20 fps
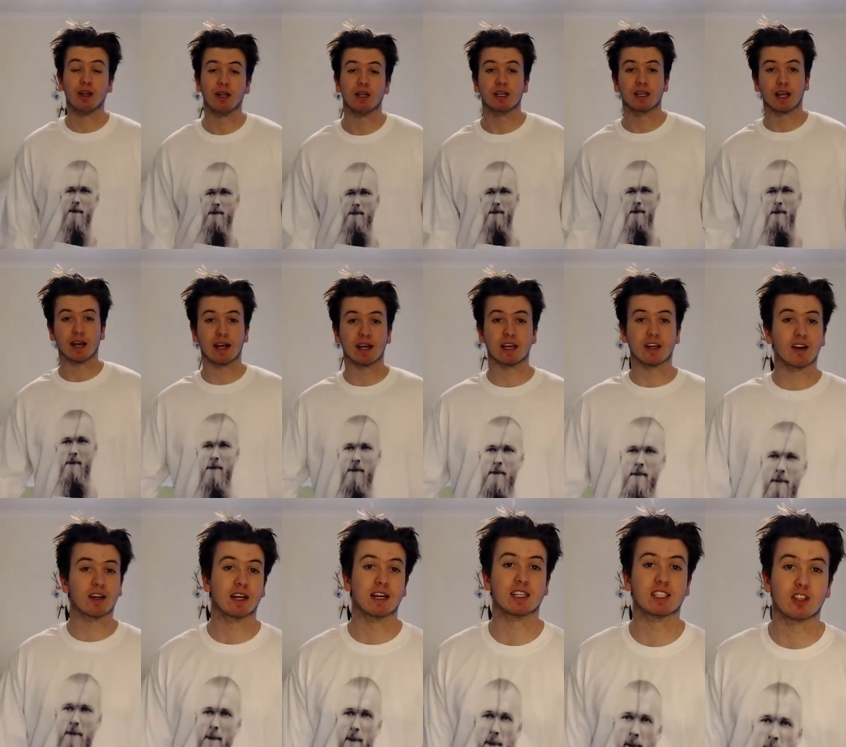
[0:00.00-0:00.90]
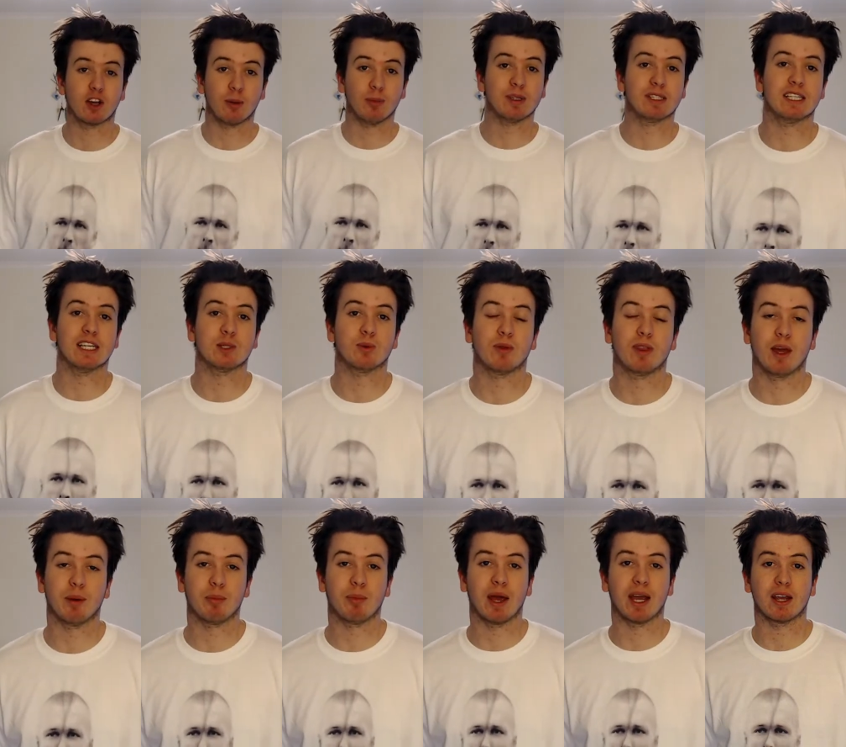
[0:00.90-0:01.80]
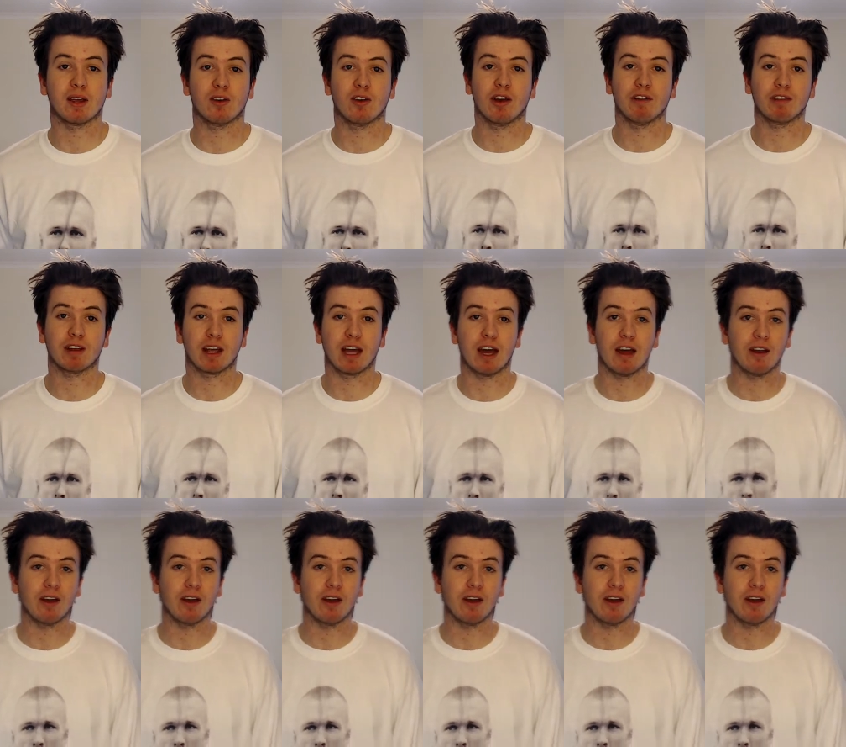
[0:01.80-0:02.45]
g'day, can I get a Simon Says without bacon or avocado?